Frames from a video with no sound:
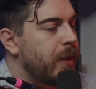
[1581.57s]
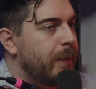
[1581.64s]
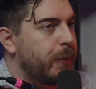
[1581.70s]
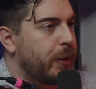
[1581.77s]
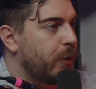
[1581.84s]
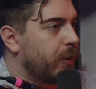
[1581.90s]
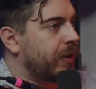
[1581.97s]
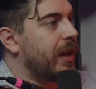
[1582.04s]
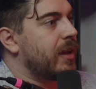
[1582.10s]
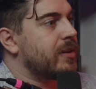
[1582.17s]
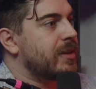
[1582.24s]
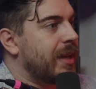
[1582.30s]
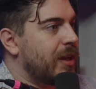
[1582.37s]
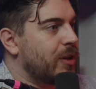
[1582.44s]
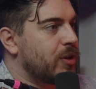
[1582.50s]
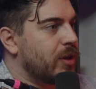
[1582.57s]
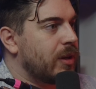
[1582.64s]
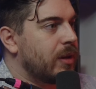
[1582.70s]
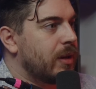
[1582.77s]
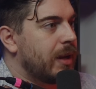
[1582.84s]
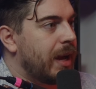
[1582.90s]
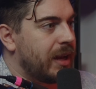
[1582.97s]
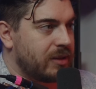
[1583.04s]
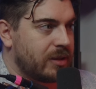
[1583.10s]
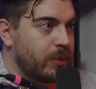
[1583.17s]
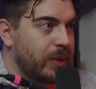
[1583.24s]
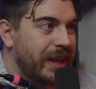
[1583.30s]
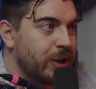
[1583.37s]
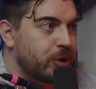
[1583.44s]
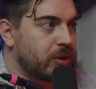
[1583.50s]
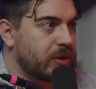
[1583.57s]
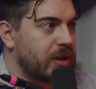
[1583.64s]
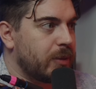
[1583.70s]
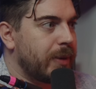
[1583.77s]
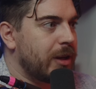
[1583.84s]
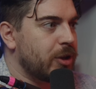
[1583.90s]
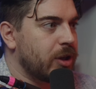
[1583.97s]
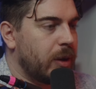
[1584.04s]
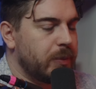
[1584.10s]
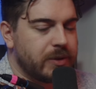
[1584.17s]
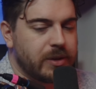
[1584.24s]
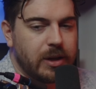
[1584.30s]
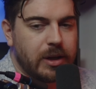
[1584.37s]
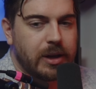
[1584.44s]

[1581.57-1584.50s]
the knockout stage has some interesting matchups.